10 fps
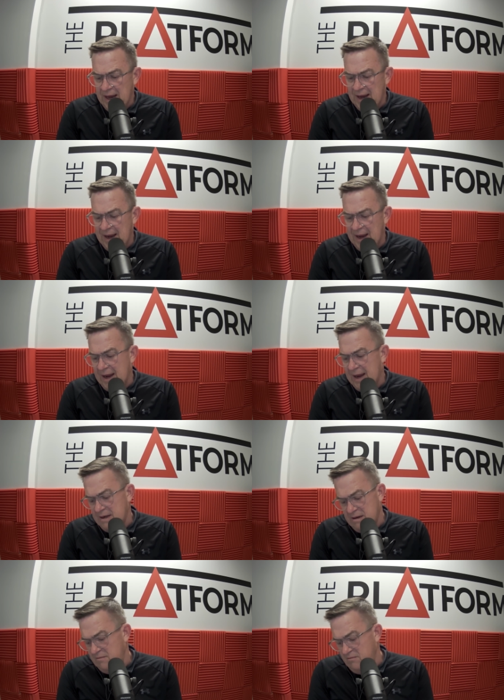A
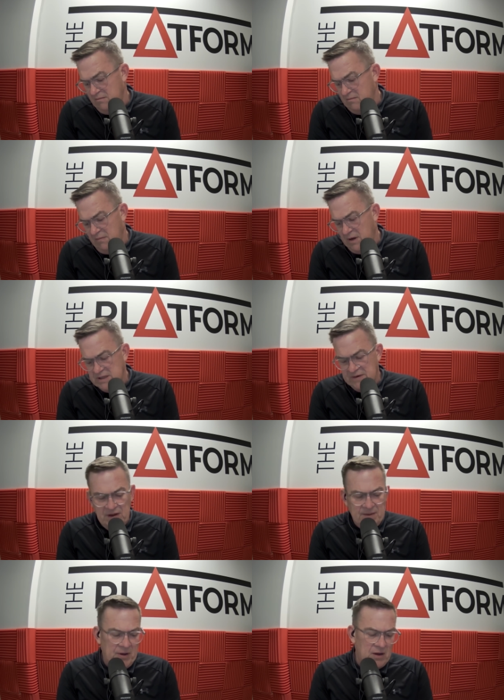and most of
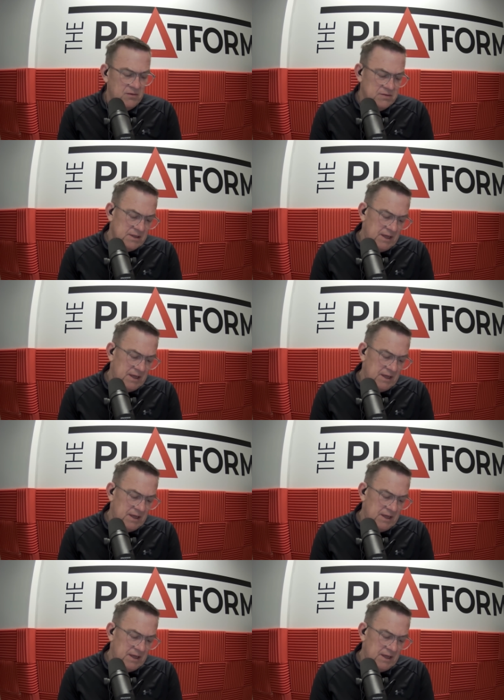our polls,